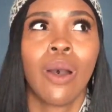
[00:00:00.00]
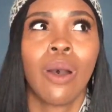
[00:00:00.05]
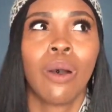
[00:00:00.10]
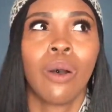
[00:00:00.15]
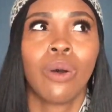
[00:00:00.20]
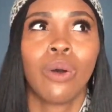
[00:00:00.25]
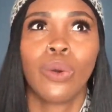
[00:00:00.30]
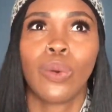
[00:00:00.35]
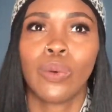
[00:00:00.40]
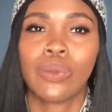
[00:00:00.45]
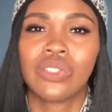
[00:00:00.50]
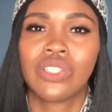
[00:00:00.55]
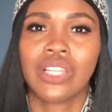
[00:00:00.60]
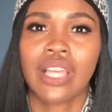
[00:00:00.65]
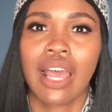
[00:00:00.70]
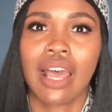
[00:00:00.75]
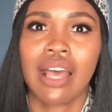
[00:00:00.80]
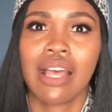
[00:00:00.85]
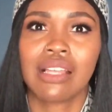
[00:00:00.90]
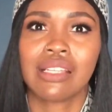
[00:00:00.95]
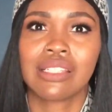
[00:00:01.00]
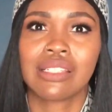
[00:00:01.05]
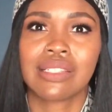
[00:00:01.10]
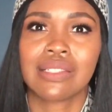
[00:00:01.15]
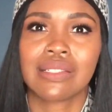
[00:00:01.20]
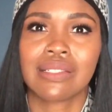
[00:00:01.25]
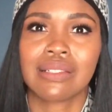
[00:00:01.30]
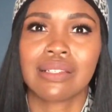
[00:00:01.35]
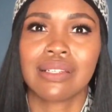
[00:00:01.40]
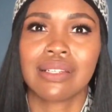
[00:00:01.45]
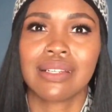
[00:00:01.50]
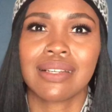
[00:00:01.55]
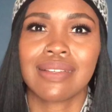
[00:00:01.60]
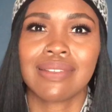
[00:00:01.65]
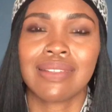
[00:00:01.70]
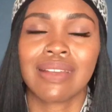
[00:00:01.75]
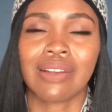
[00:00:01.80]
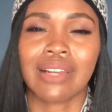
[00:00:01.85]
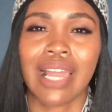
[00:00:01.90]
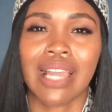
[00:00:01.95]
who just,
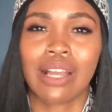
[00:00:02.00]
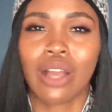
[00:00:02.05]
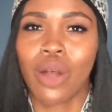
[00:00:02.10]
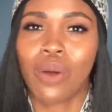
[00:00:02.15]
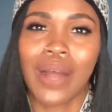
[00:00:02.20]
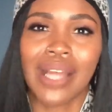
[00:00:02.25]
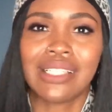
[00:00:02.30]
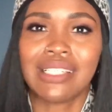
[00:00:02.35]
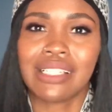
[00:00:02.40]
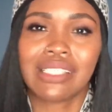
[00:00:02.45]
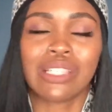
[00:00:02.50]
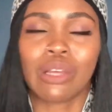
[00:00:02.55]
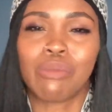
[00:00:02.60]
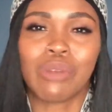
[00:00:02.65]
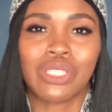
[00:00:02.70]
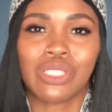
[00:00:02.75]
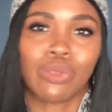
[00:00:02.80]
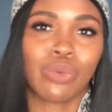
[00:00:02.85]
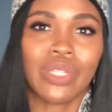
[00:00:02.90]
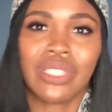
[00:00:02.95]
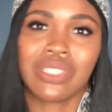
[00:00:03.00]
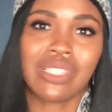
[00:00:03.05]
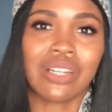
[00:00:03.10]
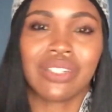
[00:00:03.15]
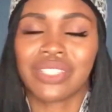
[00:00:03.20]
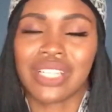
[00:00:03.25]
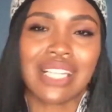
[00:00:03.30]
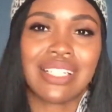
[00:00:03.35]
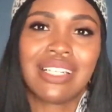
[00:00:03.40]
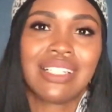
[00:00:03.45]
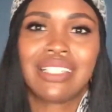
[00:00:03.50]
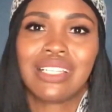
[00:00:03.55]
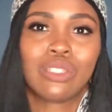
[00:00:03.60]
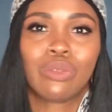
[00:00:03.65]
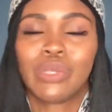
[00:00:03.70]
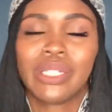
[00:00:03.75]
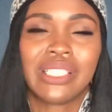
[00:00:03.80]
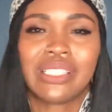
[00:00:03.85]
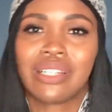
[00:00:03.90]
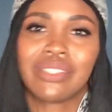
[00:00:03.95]
they're like, oh, I did so much research. I did this
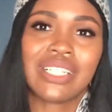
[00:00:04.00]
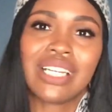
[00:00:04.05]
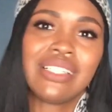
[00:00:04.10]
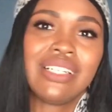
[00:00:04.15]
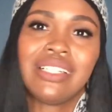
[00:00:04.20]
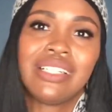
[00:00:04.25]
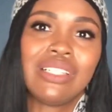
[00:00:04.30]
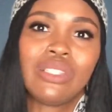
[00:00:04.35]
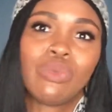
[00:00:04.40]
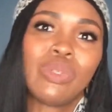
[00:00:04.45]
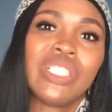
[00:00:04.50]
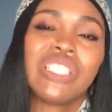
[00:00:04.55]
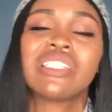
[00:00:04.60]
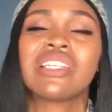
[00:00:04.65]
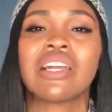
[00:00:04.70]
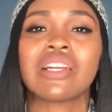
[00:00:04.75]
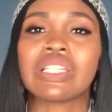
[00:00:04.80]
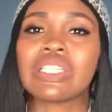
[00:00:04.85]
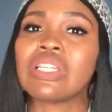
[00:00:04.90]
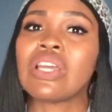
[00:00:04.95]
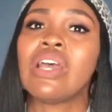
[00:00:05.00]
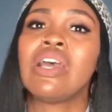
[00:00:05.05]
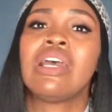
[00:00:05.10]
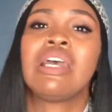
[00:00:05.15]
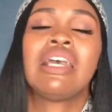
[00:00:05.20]
research. I did this research.